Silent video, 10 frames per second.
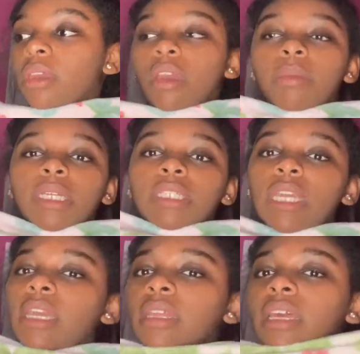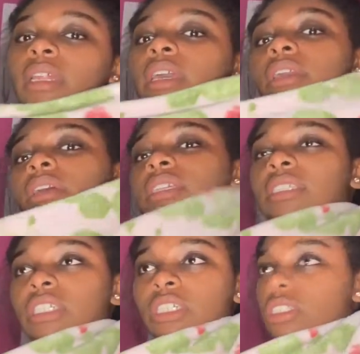I'm not saying that like it's
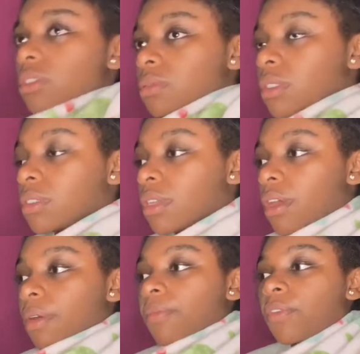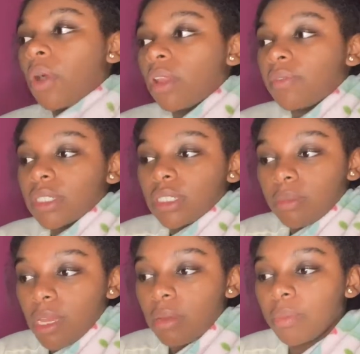an excuse for all of us to
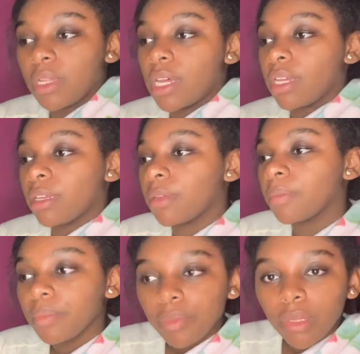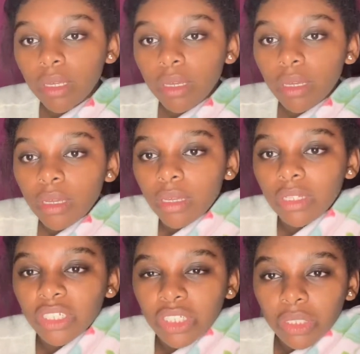make, but like,
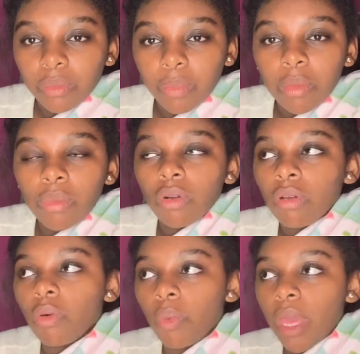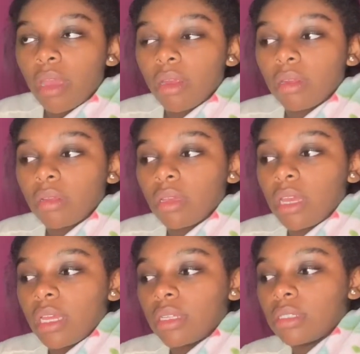just be more aware
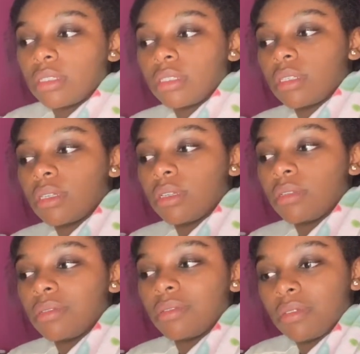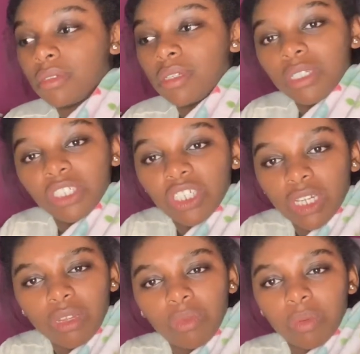and
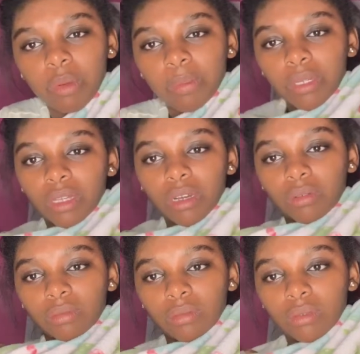check in with people, you know.